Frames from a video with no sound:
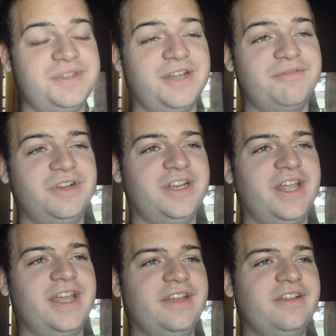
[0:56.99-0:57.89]
done for
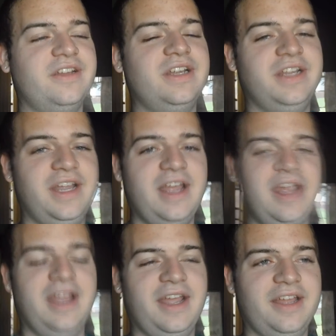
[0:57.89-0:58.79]
today.
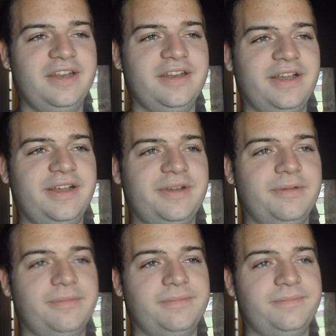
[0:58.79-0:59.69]
And
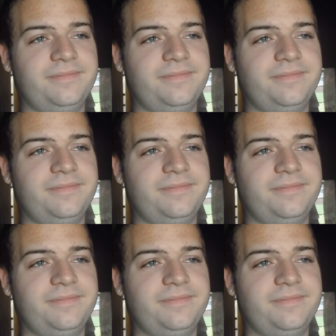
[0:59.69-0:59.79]
um,